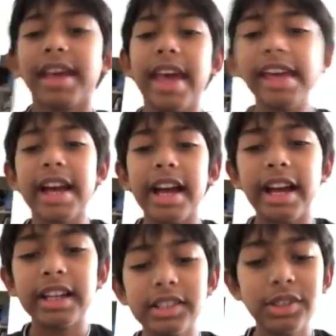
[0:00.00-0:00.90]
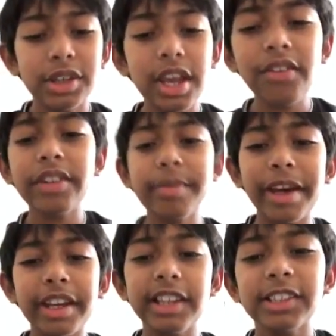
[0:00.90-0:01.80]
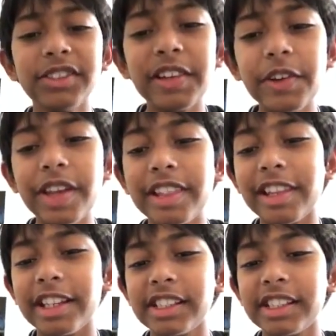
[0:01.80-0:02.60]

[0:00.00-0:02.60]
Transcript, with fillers: Hey guys, today we're making this video and